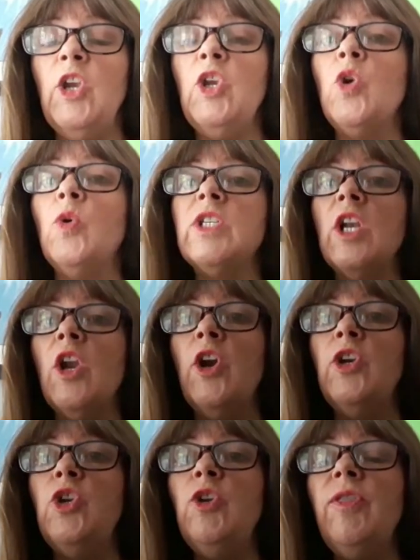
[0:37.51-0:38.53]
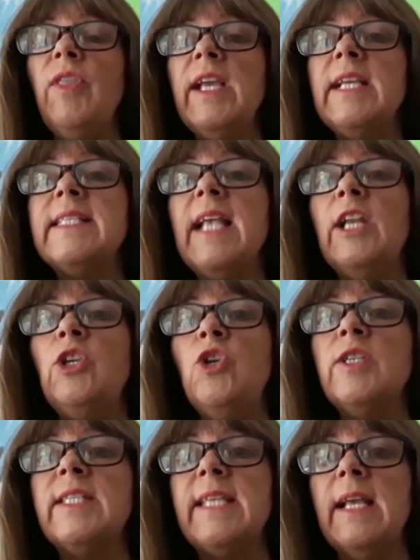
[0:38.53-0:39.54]
you're going to learn new things and new
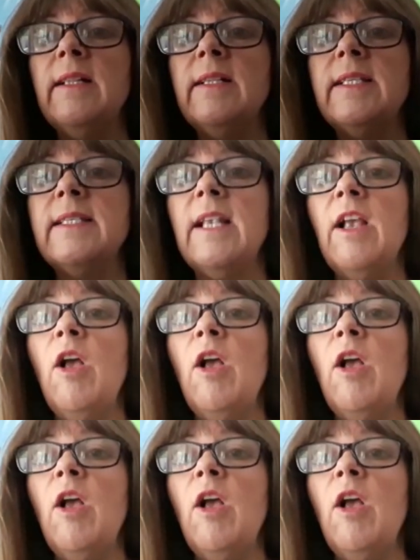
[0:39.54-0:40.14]
skills,